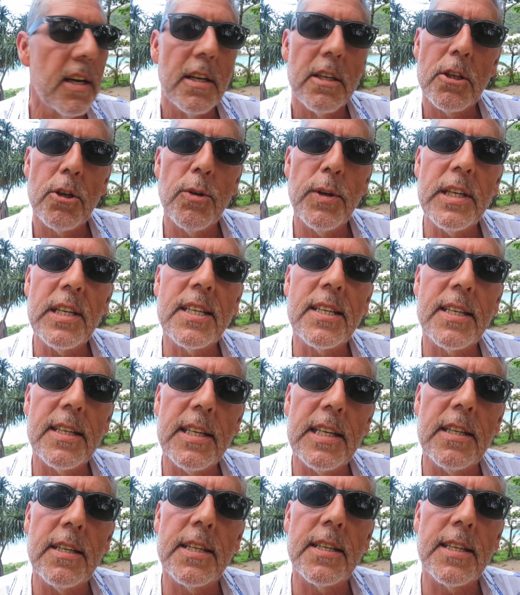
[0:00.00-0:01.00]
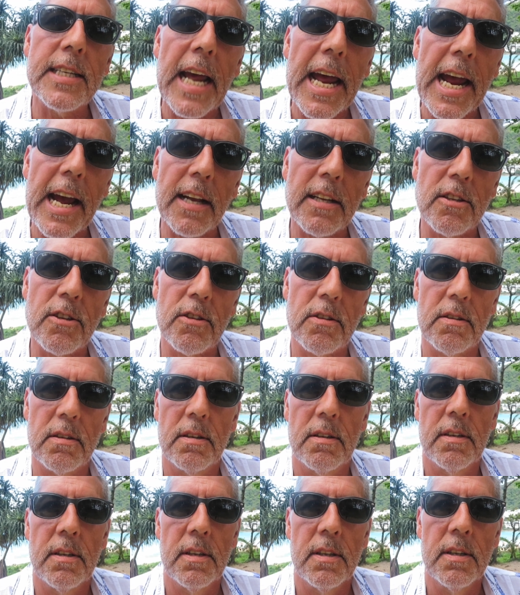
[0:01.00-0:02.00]
So he stands
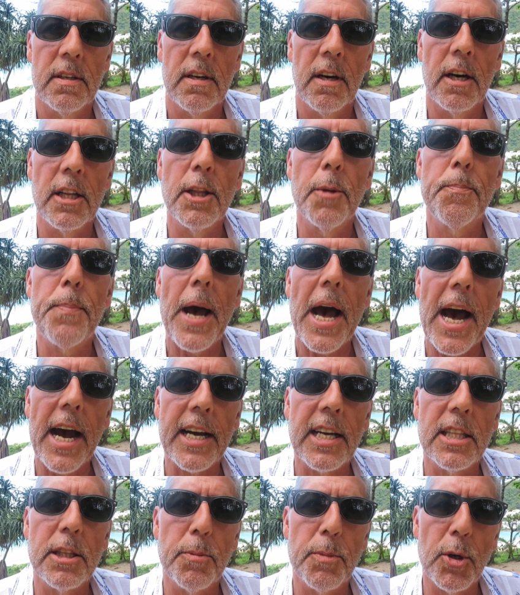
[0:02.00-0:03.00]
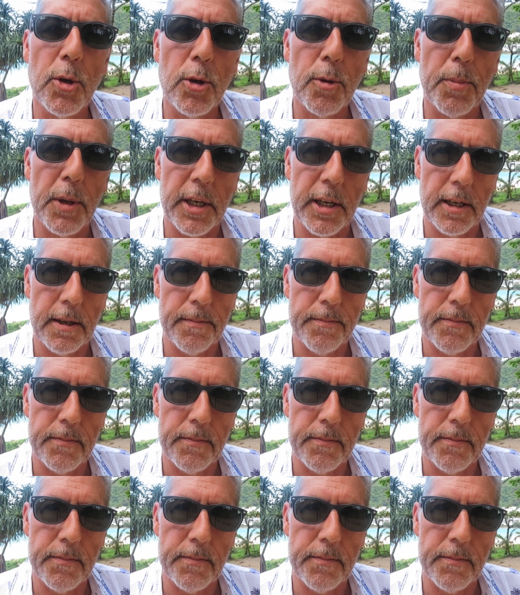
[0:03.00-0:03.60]
on the back of the motorbike.